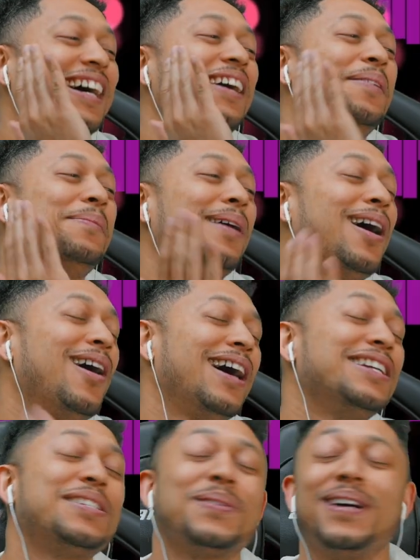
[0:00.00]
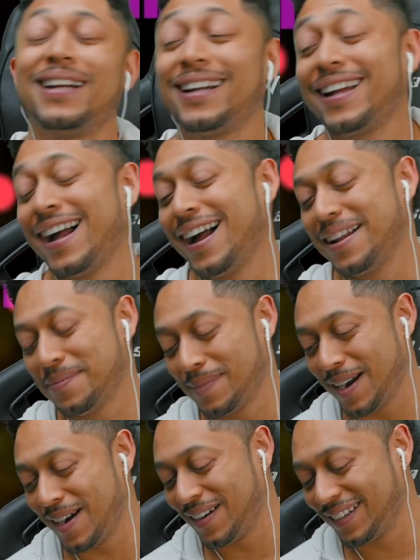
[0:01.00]
Bro, I swear to God,
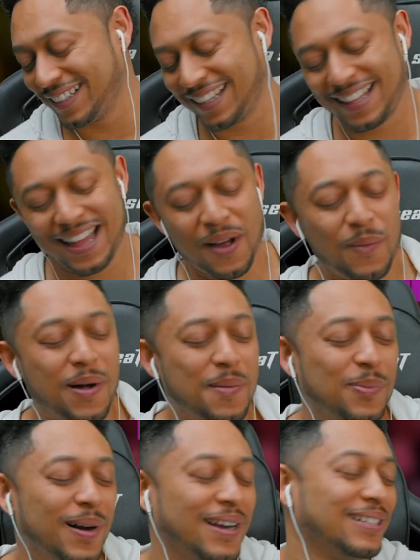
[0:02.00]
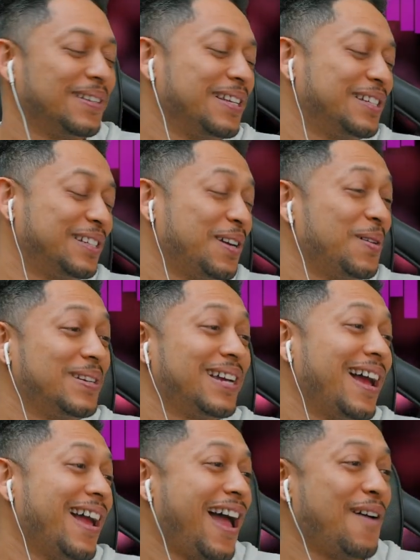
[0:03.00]
bro. At one point, I was like, this is so
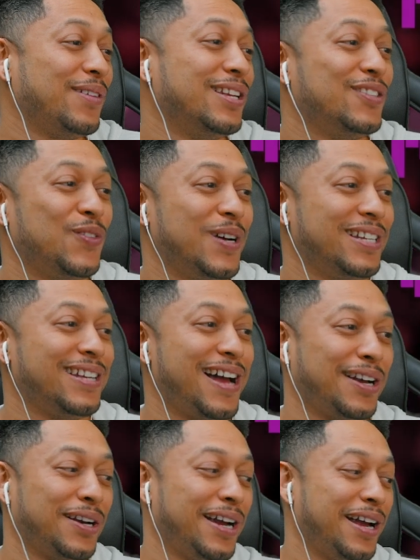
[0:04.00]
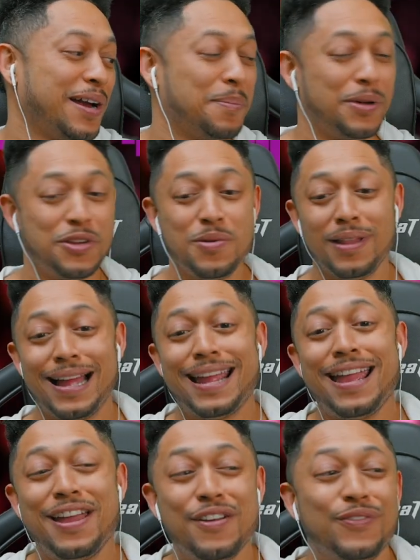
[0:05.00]
tight having this voice actor in here. But you like
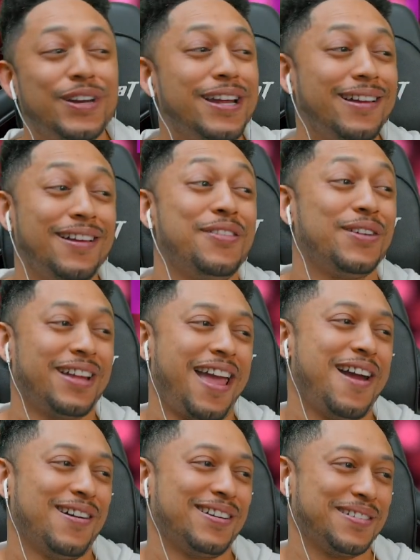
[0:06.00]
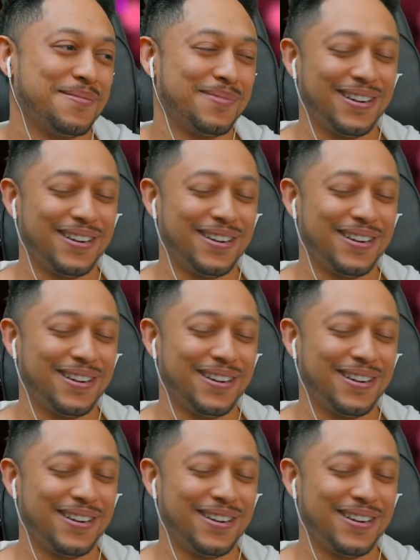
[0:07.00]
every other character, bro.